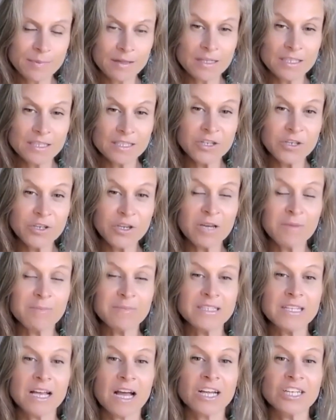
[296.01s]
So you can
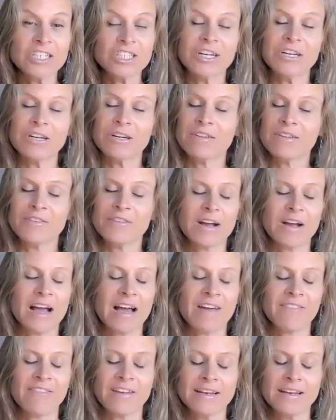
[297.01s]
massage here if you're
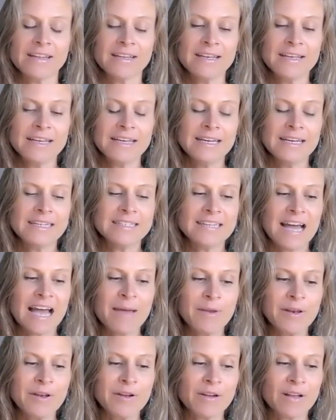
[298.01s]
having time
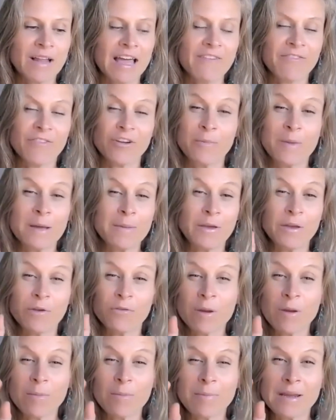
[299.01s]
in your life where you may be
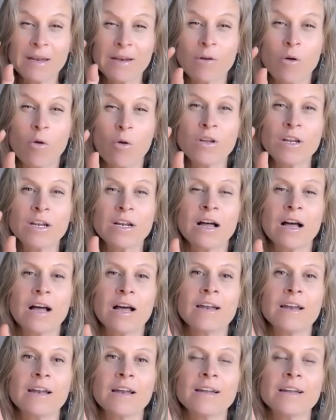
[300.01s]
gripping and holding
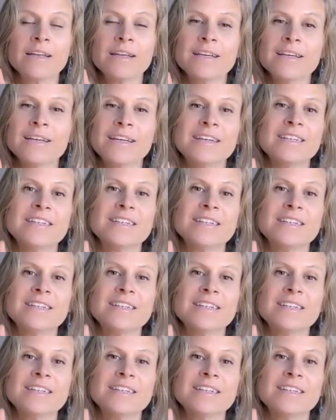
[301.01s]
on to